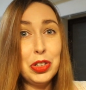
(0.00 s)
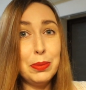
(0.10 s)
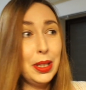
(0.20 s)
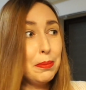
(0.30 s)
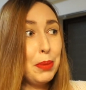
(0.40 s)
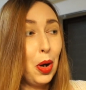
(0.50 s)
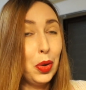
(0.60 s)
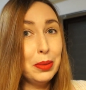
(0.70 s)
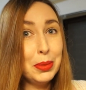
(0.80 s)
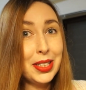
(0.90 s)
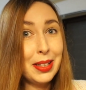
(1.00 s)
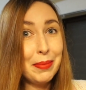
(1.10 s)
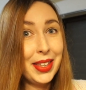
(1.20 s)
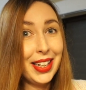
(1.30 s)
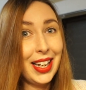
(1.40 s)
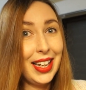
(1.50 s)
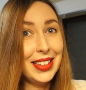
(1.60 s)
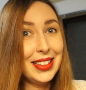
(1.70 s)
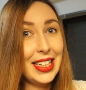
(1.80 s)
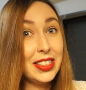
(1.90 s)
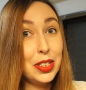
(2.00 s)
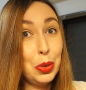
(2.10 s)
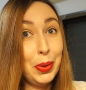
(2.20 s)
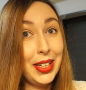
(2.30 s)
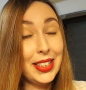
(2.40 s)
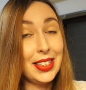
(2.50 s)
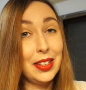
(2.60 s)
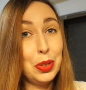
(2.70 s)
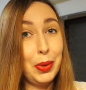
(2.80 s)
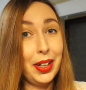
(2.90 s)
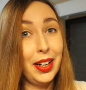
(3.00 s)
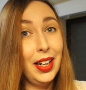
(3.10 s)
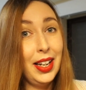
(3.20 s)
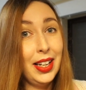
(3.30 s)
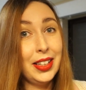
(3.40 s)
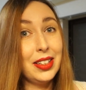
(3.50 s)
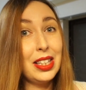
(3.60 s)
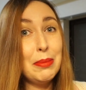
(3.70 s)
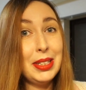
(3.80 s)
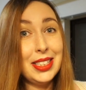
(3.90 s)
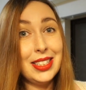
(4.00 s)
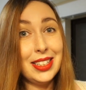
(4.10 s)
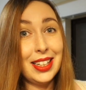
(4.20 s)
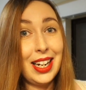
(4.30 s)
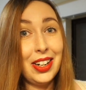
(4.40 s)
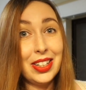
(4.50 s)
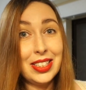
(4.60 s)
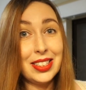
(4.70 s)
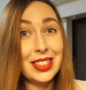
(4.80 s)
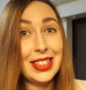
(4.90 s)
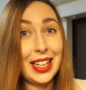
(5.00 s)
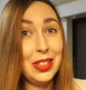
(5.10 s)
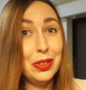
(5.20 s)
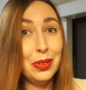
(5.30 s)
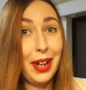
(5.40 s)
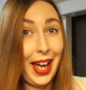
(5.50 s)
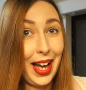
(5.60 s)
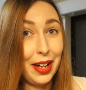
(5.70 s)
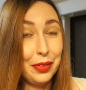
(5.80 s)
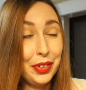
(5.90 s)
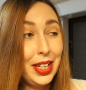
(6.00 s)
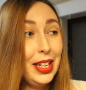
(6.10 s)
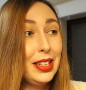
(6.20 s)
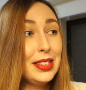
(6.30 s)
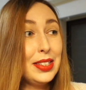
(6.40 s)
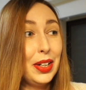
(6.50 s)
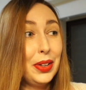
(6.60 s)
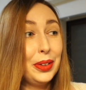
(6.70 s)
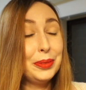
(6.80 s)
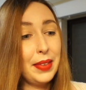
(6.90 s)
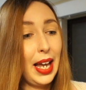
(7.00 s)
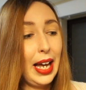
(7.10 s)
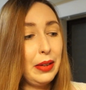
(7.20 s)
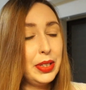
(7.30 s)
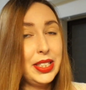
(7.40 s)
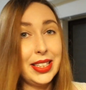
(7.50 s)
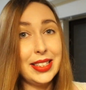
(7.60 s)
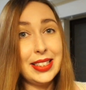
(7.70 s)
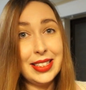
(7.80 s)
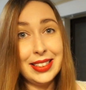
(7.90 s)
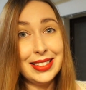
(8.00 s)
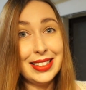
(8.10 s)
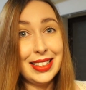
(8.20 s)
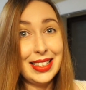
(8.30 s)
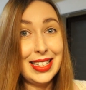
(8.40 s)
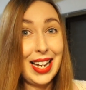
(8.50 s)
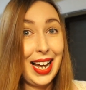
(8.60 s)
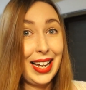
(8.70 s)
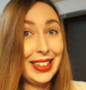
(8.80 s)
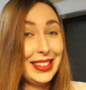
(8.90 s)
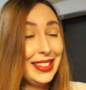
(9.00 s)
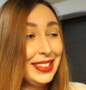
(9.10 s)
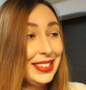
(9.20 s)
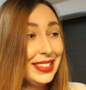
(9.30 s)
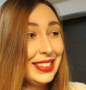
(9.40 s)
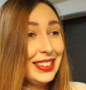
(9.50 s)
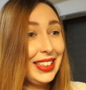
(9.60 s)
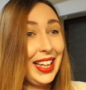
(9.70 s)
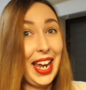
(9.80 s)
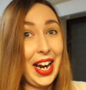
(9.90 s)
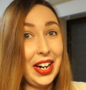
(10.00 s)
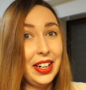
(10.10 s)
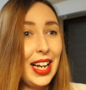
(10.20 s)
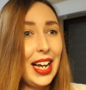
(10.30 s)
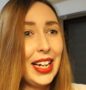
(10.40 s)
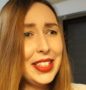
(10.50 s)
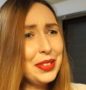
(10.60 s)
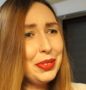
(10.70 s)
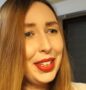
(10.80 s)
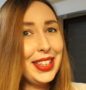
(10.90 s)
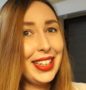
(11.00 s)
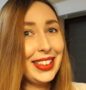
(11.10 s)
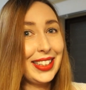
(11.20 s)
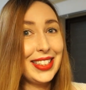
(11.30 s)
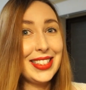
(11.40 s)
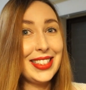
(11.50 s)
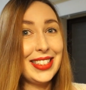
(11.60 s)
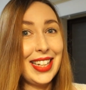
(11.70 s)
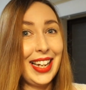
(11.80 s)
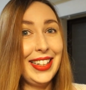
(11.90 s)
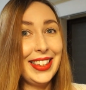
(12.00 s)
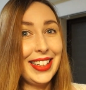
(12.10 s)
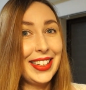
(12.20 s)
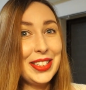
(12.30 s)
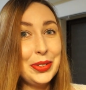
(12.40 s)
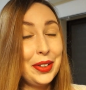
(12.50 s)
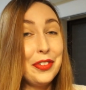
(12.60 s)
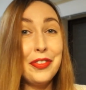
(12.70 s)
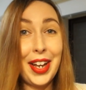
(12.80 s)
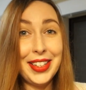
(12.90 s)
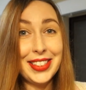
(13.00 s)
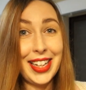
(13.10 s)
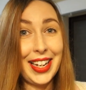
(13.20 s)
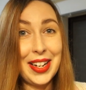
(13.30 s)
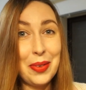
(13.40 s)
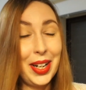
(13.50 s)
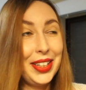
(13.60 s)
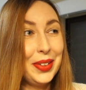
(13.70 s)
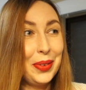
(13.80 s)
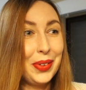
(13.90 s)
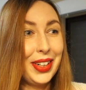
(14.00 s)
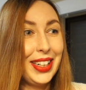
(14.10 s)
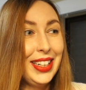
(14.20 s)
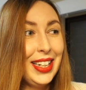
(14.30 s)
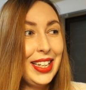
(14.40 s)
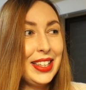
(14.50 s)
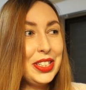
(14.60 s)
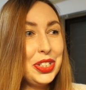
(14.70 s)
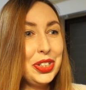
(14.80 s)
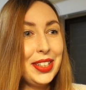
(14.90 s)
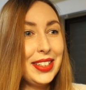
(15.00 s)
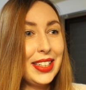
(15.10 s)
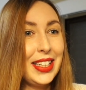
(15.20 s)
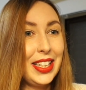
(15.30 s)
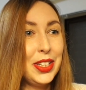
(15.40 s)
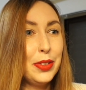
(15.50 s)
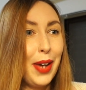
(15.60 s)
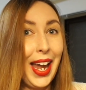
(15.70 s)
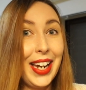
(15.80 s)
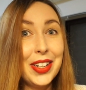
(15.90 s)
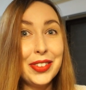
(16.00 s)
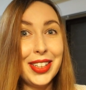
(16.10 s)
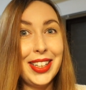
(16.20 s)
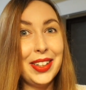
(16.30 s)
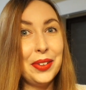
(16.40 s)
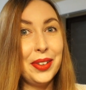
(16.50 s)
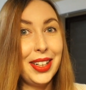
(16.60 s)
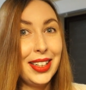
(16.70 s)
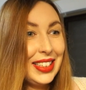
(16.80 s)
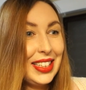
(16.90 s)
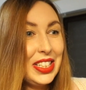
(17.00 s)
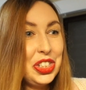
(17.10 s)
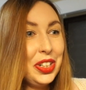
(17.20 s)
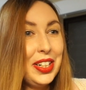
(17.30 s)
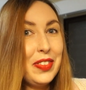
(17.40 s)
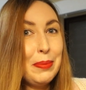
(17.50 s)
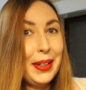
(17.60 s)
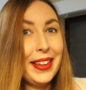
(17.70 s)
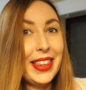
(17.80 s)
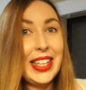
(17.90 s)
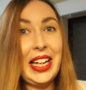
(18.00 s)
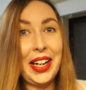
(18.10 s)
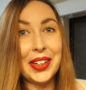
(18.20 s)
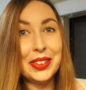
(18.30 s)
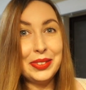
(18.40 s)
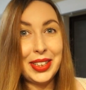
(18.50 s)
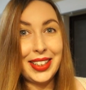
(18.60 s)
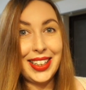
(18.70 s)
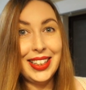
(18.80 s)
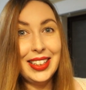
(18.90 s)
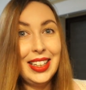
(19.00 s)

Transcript: to be a poem or something? It's a tweet, it's on Twitter. You're limited to the characters that you have. So I would just not care. I just really think that this isn't anything to offend anyone, or this shouldn't get you angry, or it shouldn't even be a thing, really.